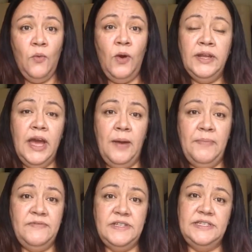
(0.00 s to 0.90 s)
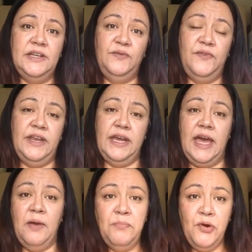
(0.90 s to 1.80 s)
1 cup of distilled
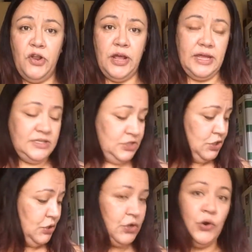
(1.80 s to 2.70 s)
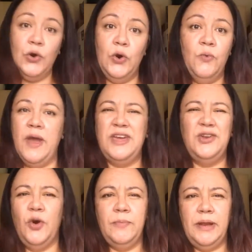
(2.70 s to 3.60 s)
vinegar, put it into your where
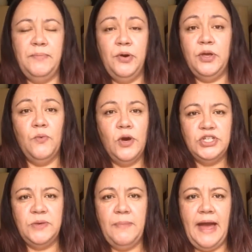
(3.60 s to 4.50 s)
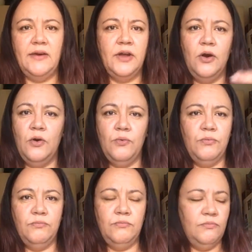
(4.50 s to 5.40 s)
you normally put your washing powder or
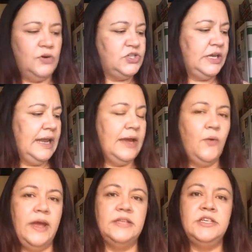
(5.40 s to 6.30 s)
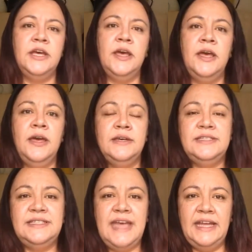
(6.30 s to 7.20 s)
washing liquid,
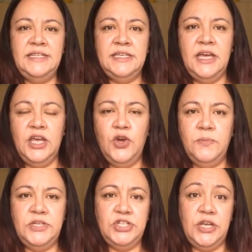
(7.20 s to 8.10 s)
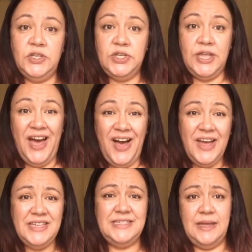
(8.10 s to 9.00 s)
set your machine to the
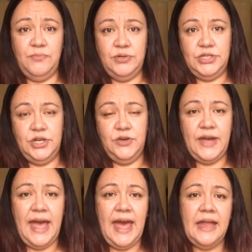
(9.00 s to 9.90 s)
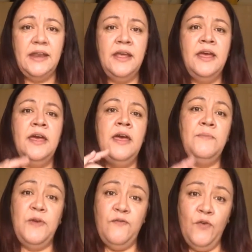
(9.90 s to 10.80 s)
highest temperature you can.
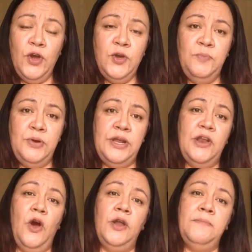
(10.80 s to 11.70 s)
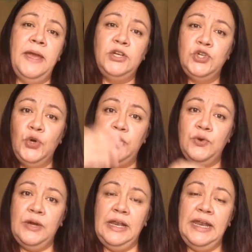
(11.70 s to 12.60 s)
Before you put it on, make sure
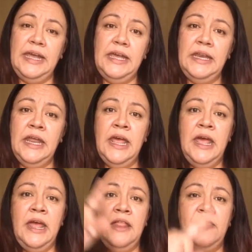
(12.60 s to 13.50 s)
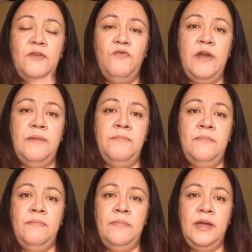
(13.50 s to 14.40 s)
you clean the
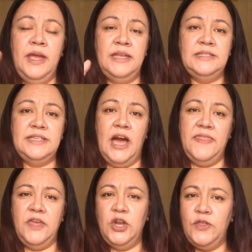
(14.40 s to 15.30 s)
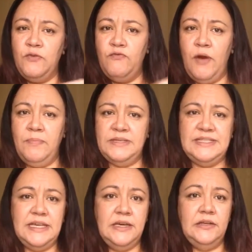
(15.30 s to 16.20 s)
rim inside, you know, the rubber
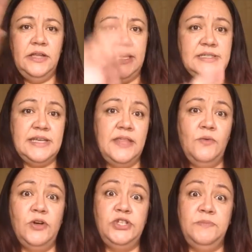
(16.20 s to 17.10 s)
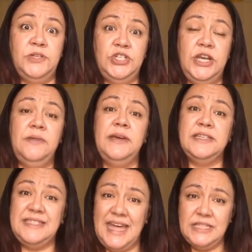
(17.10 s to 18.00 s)
seal inside the washing machine,
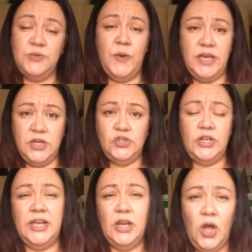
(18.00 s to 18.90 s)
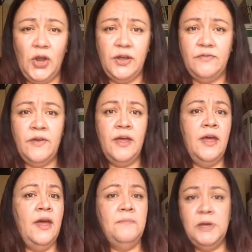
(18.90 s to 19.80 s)
because that's where usually a lot of
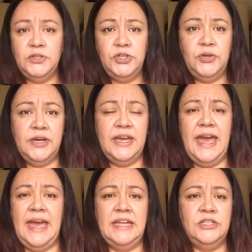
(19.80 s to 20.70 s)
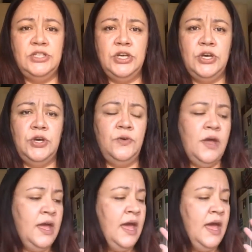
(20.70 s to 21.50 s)
mildew can get into.